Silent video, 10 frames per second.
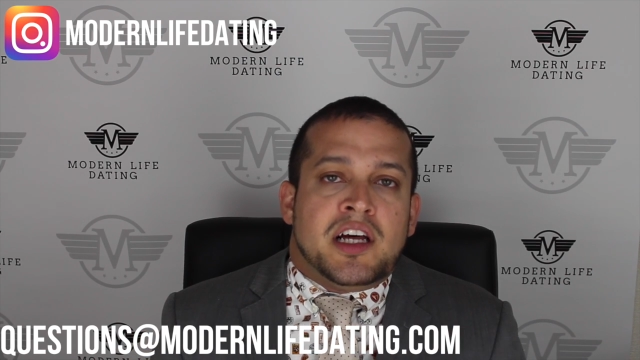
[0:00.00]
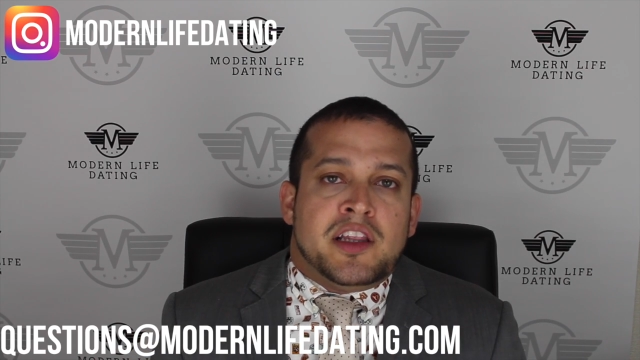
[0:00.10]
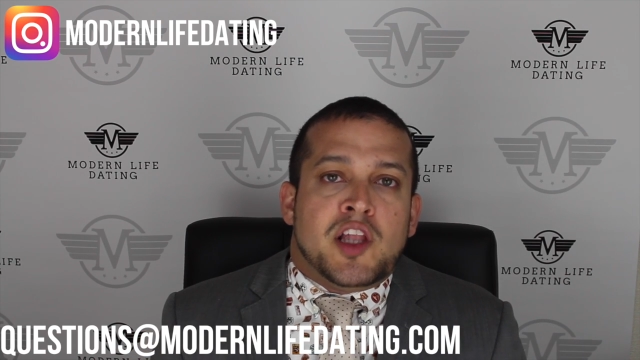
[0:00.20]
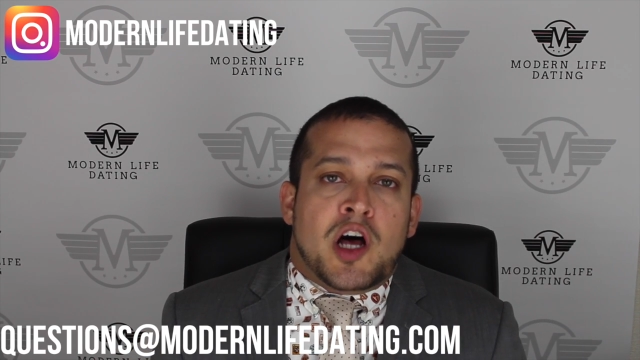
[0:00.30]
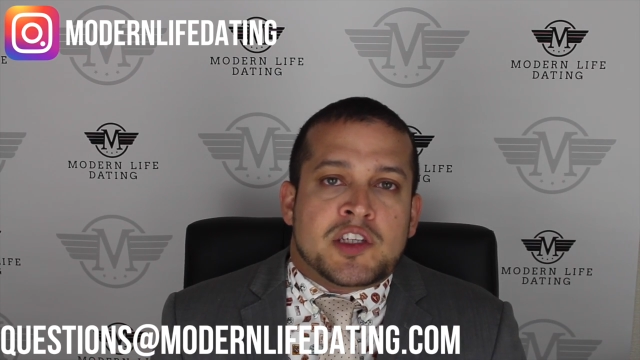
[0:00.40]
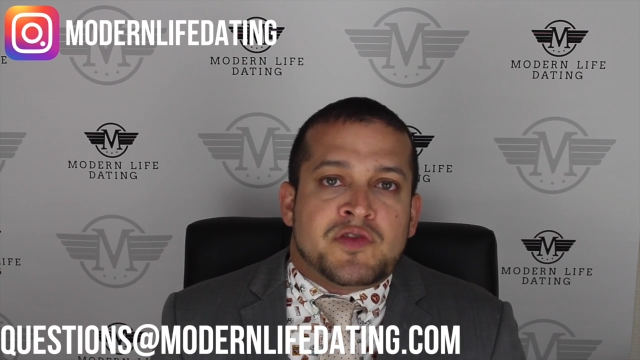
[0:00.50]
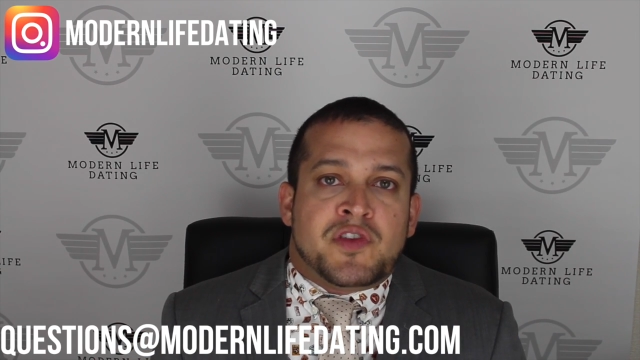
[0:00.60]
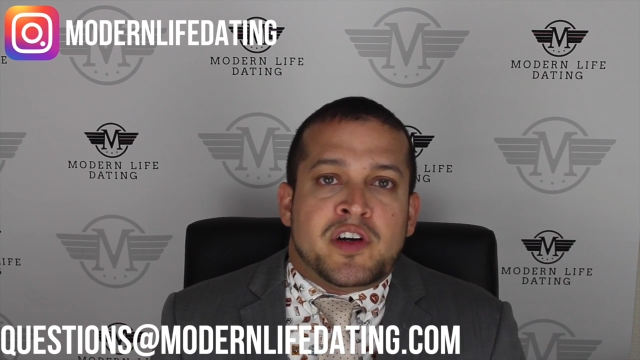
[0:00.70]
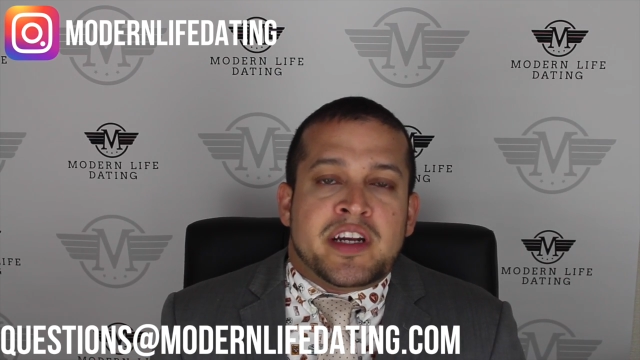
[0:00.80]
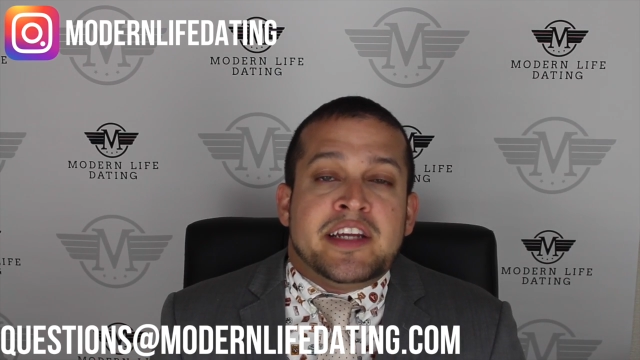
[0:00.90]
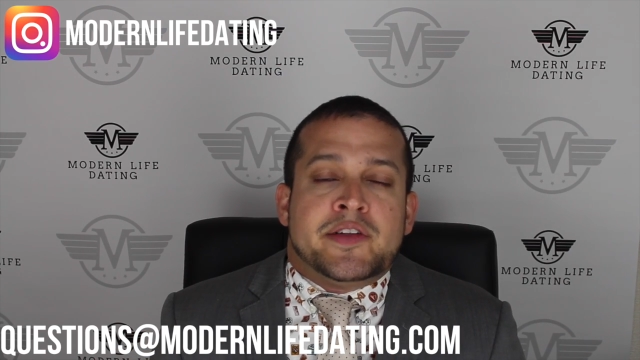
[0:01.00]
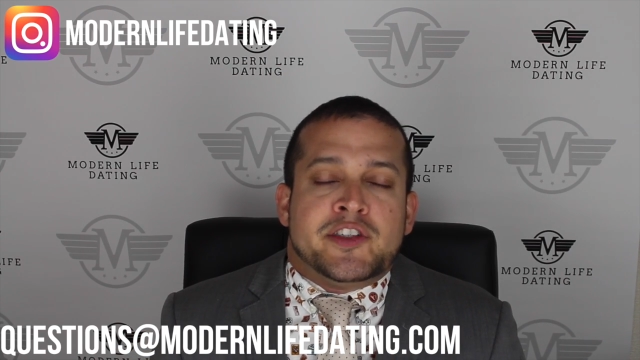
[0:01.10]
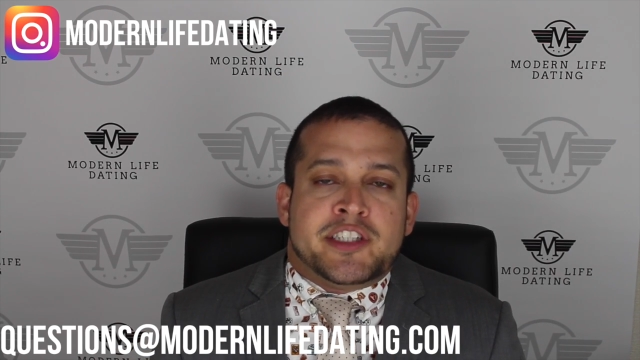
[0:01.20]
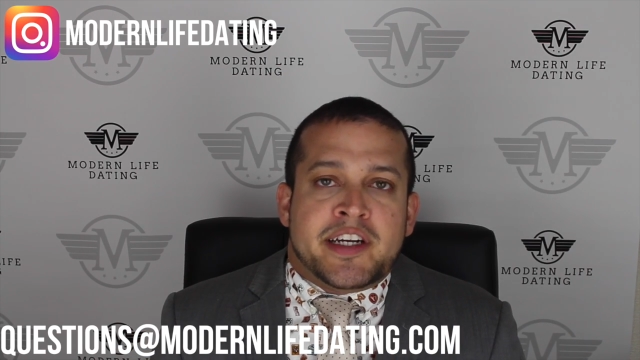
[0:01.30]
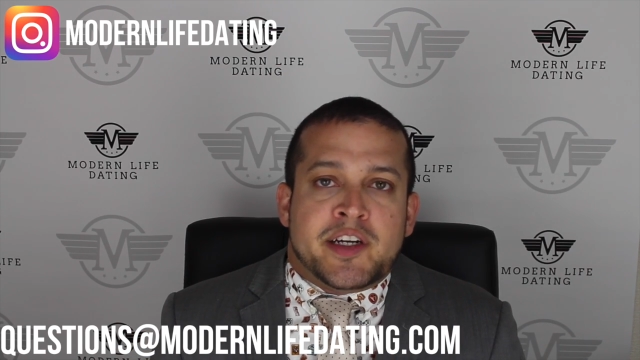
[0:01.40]
a loss for
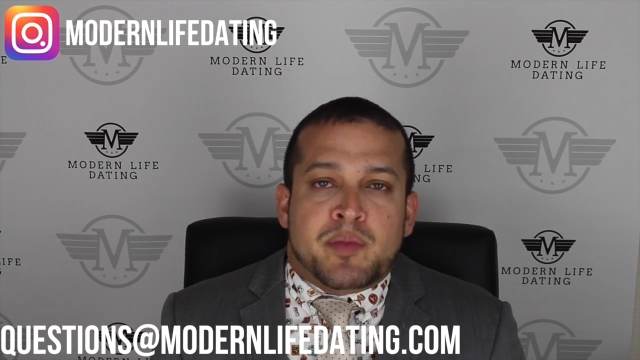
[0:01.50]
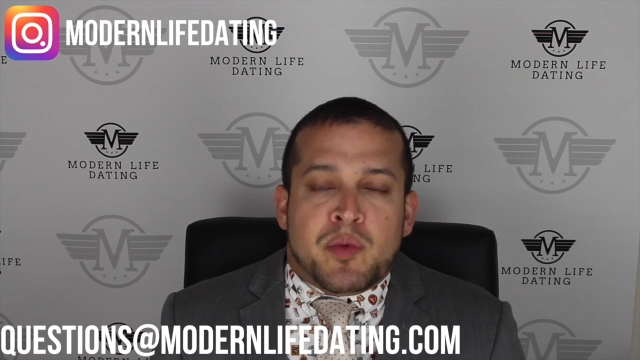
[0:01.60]
either gender.